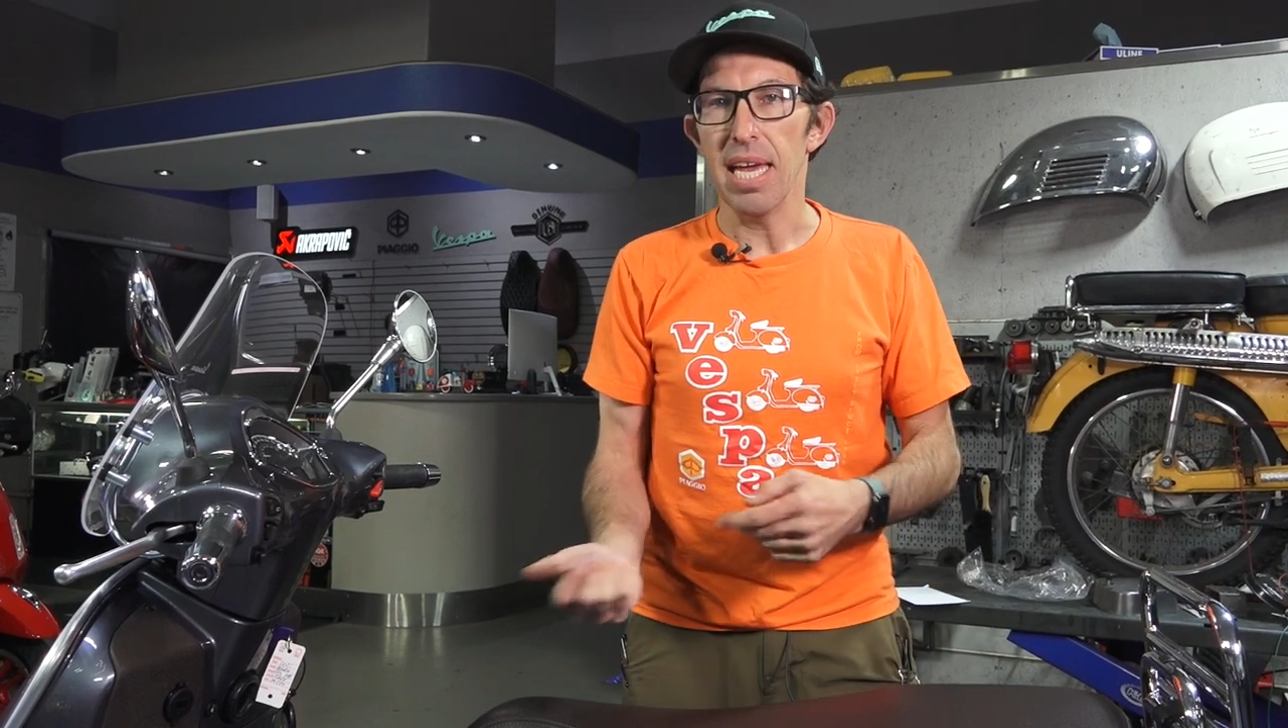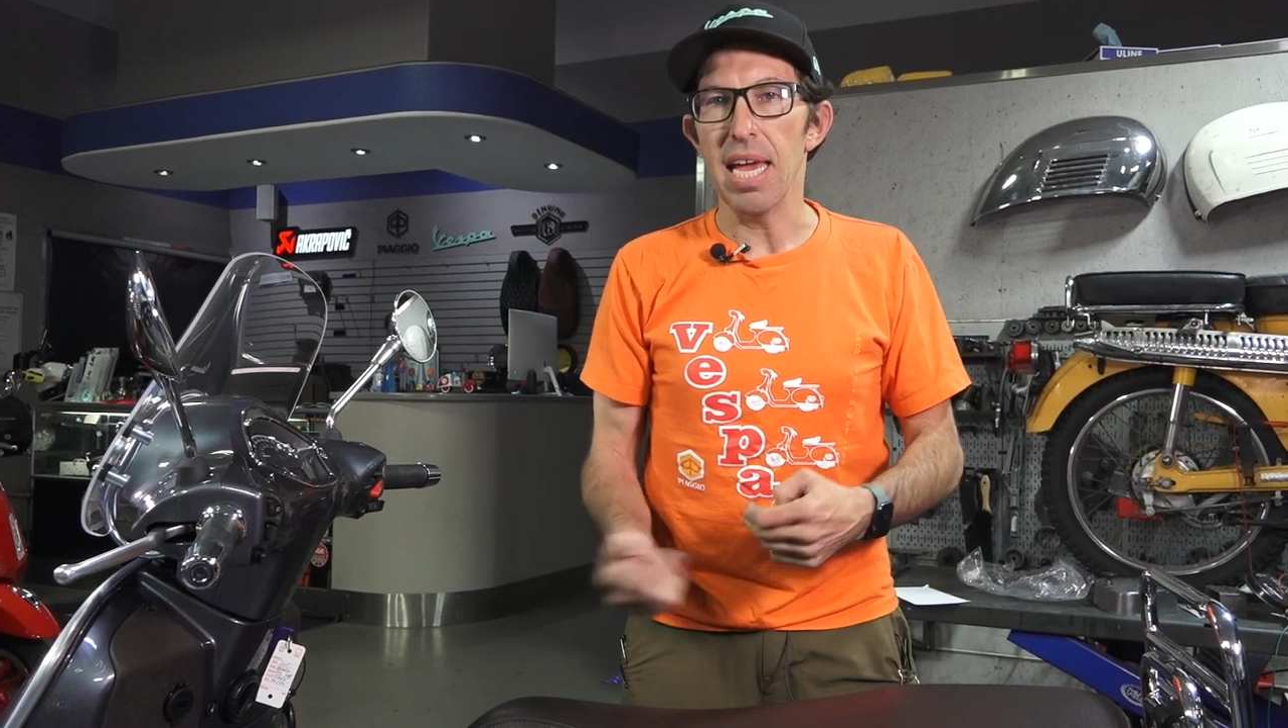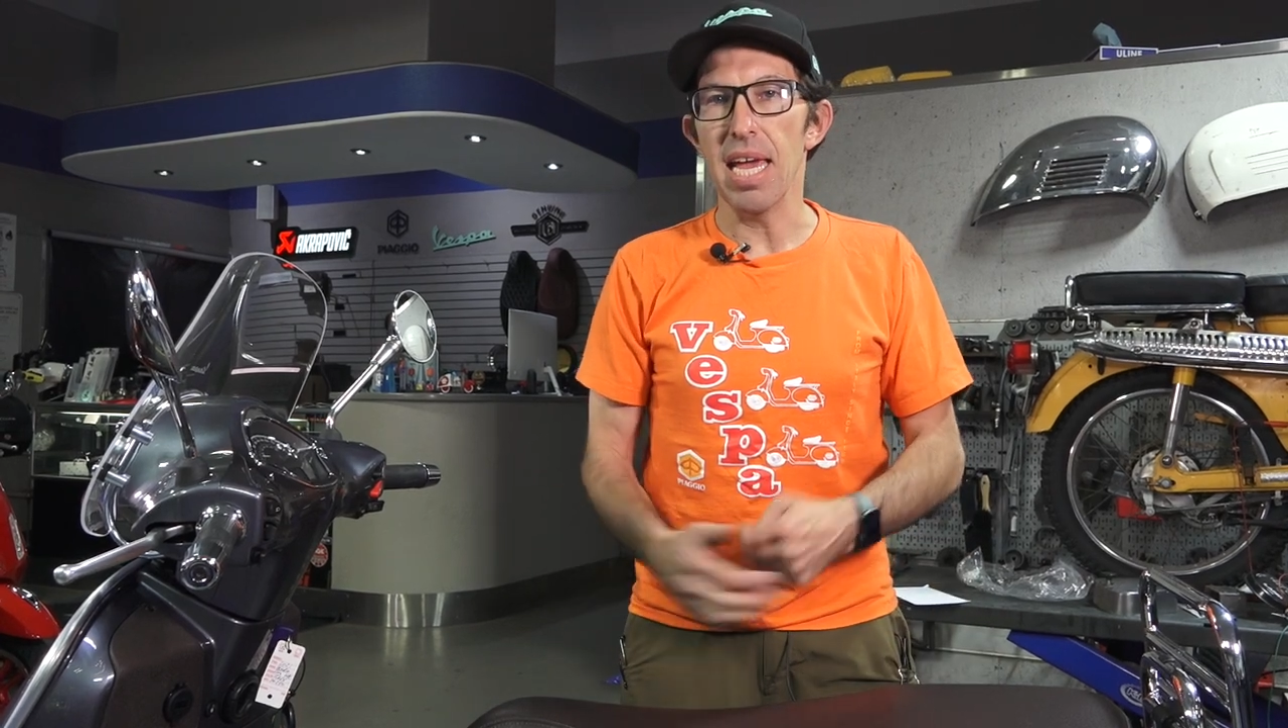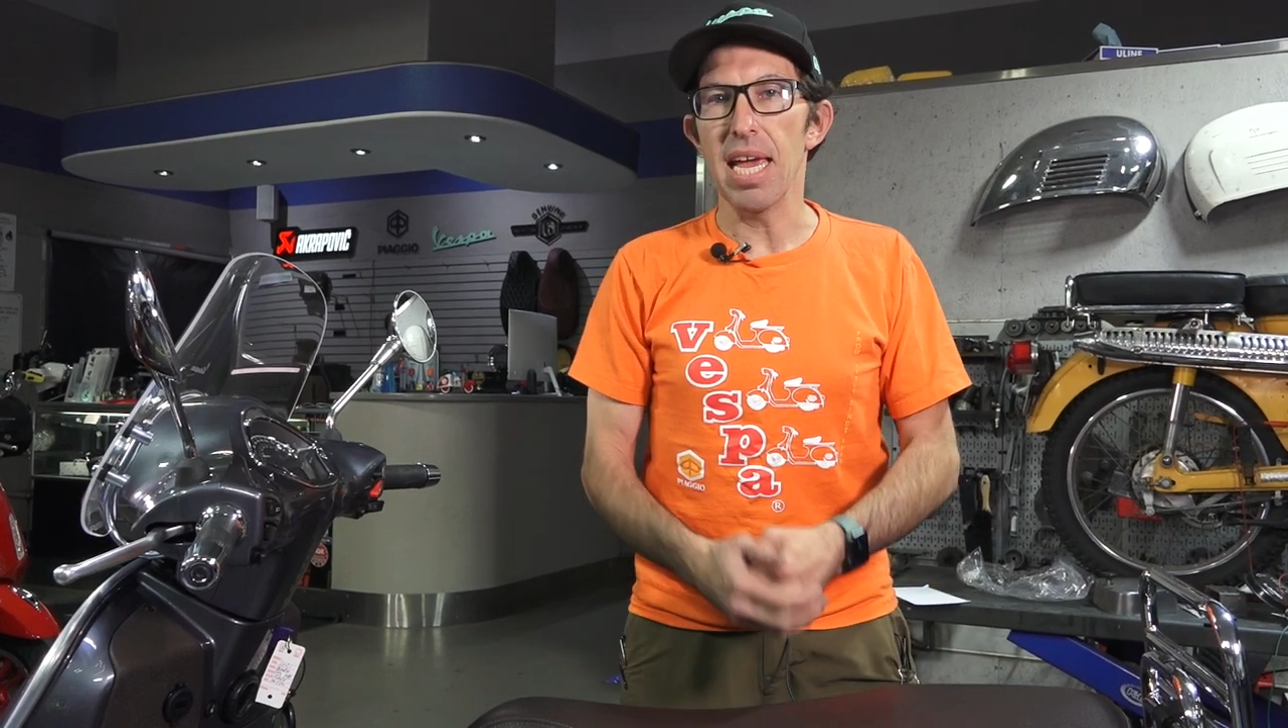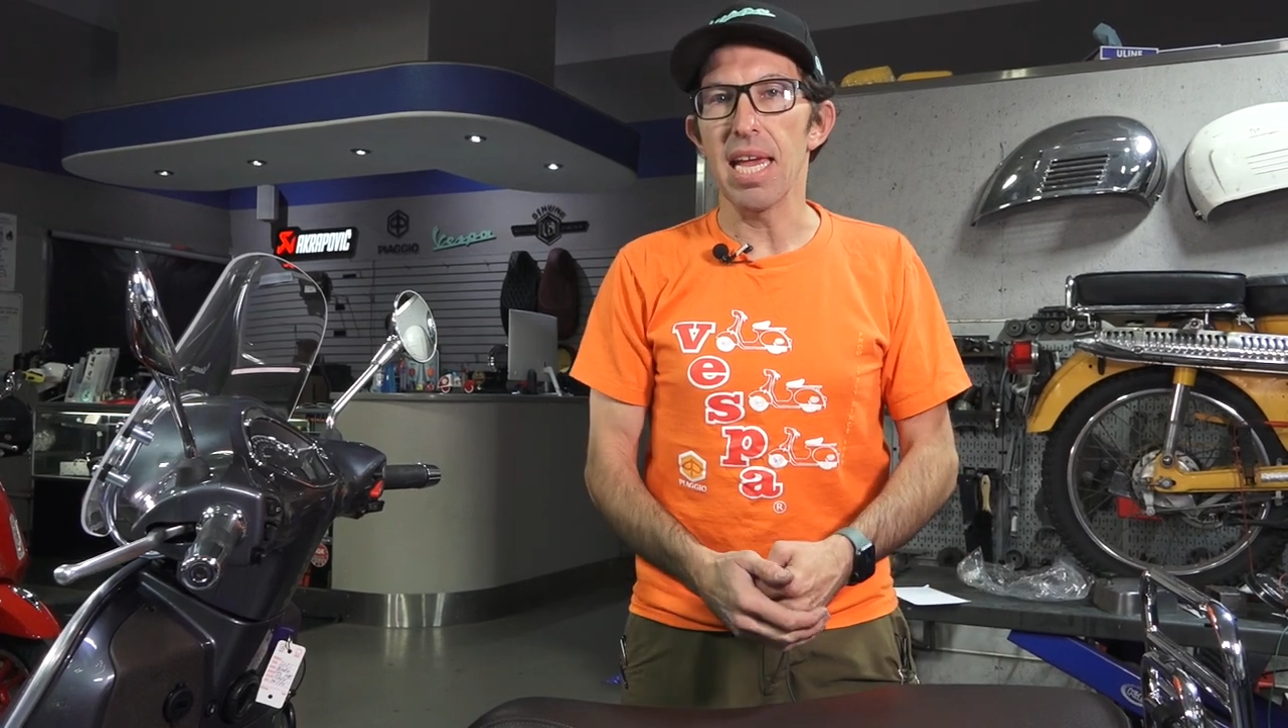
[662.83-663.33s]

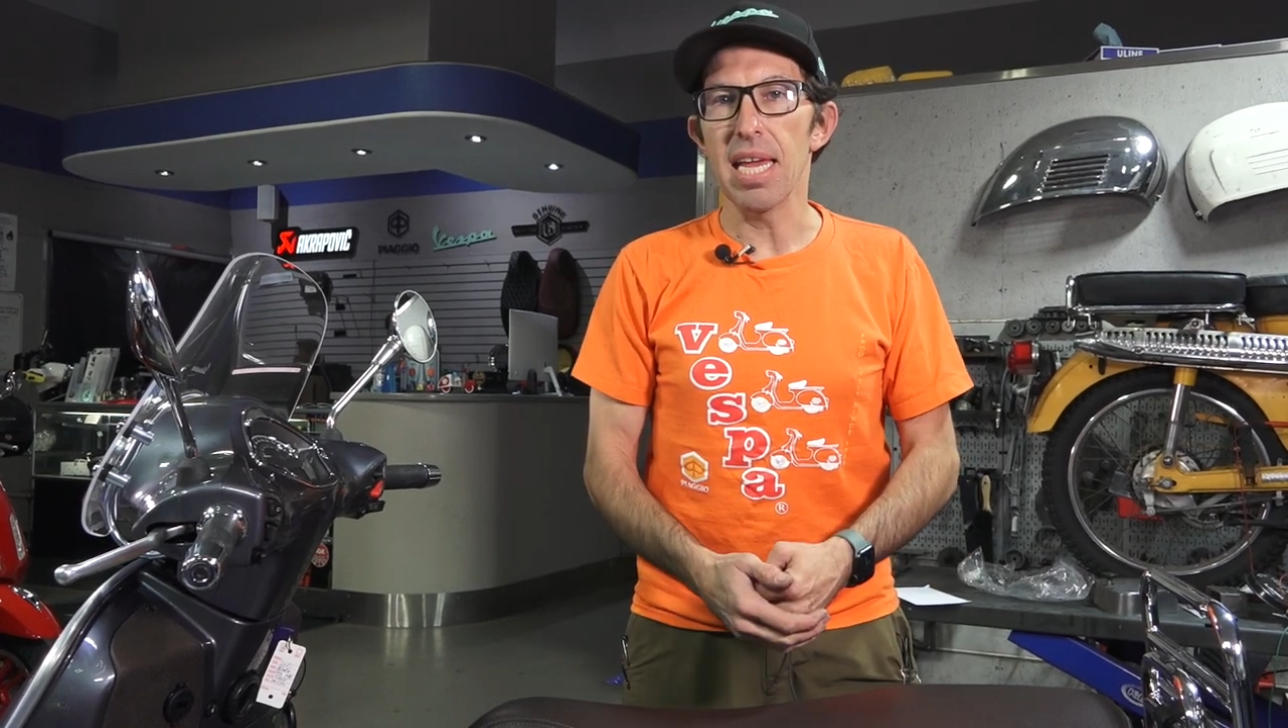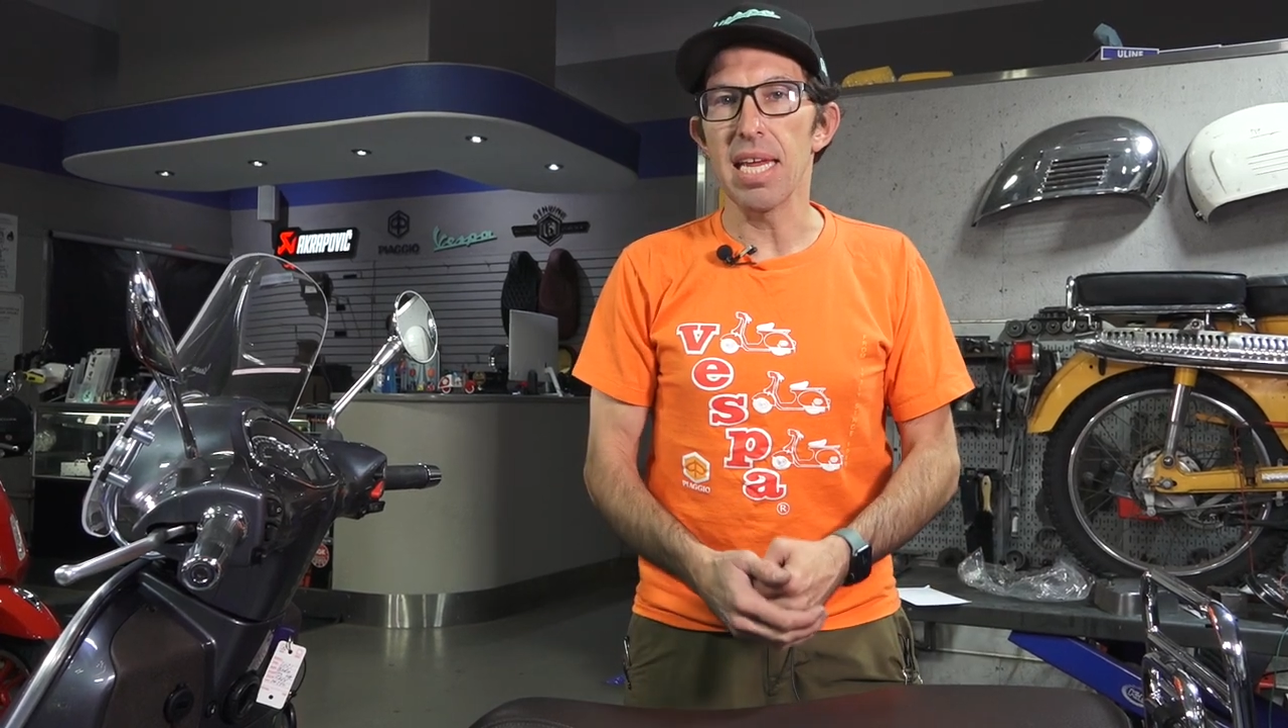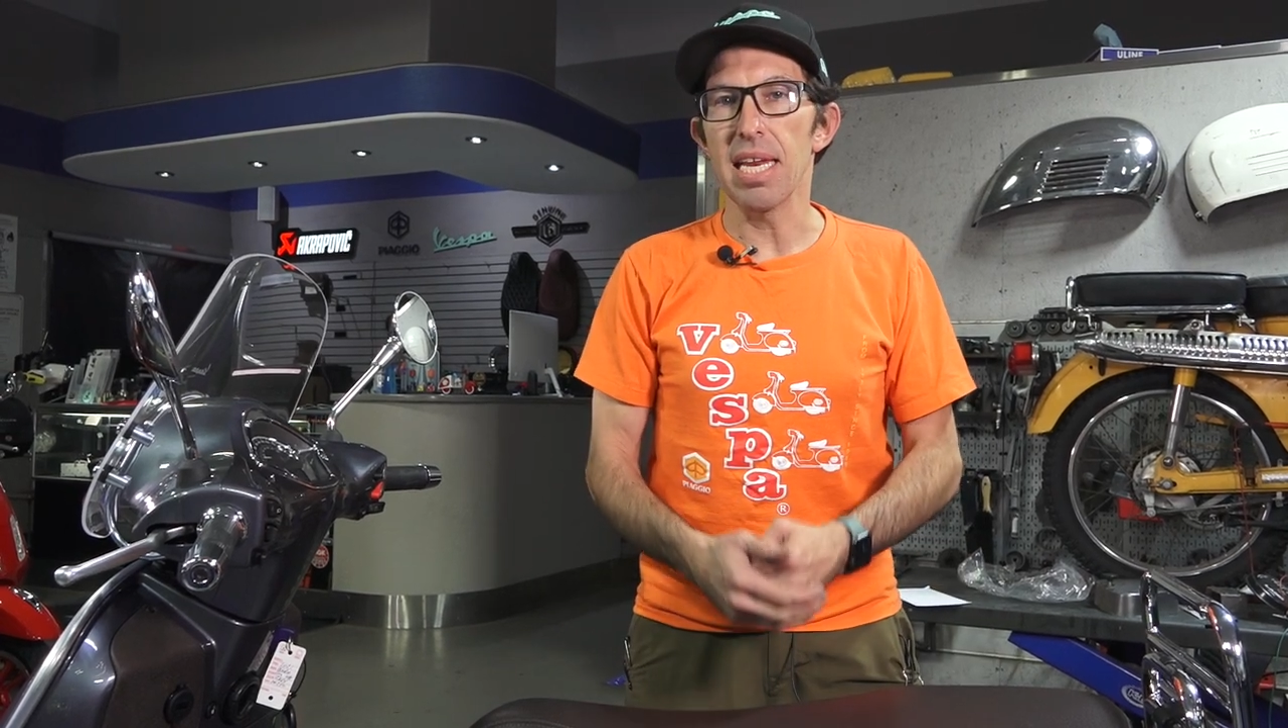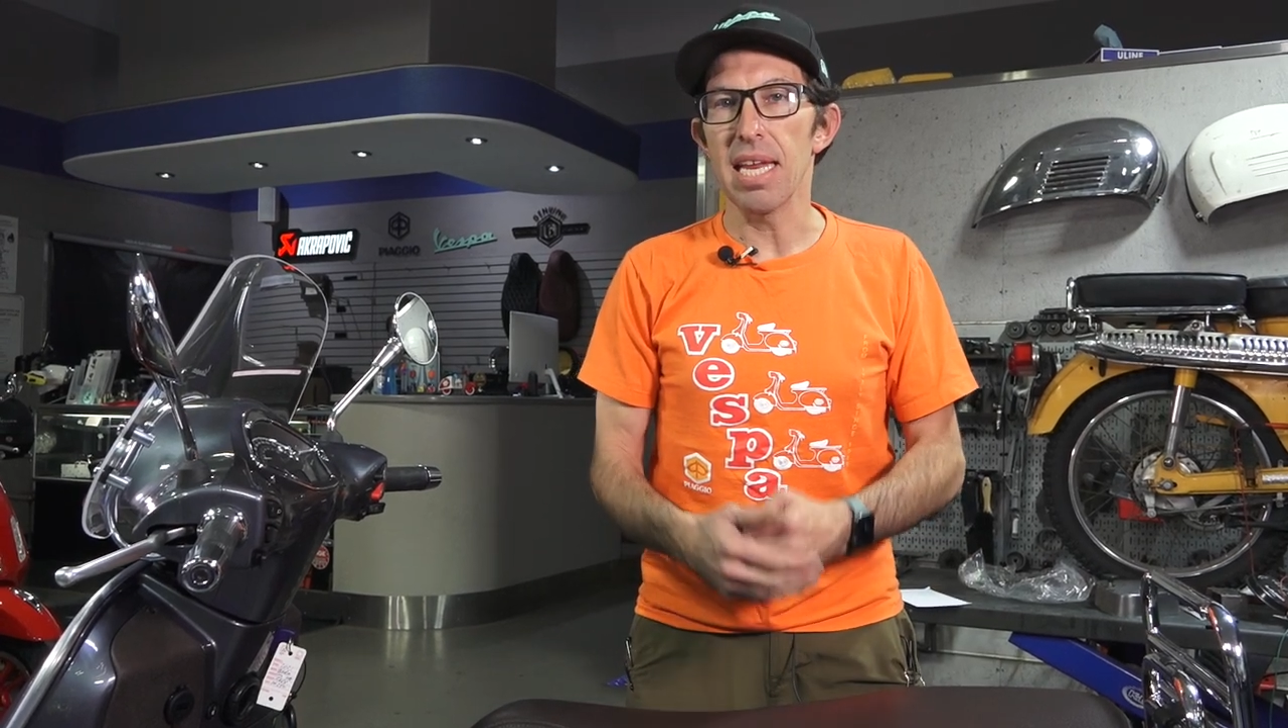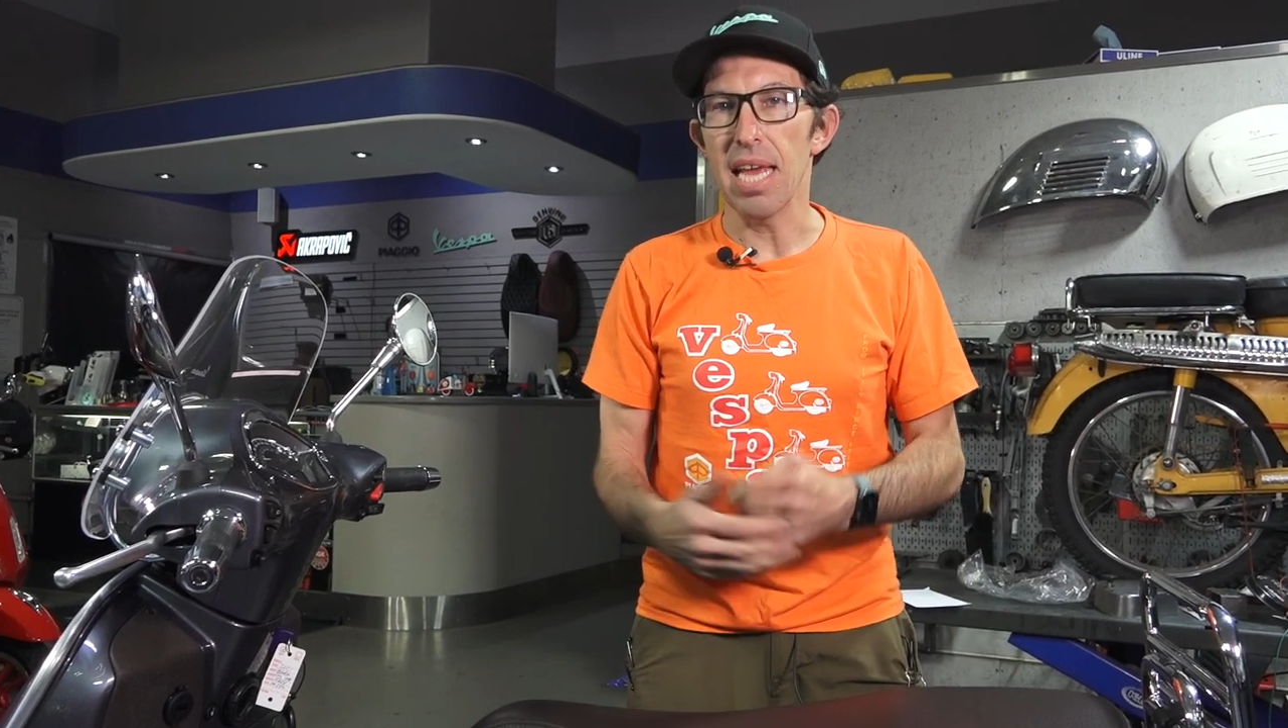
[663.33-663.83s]
a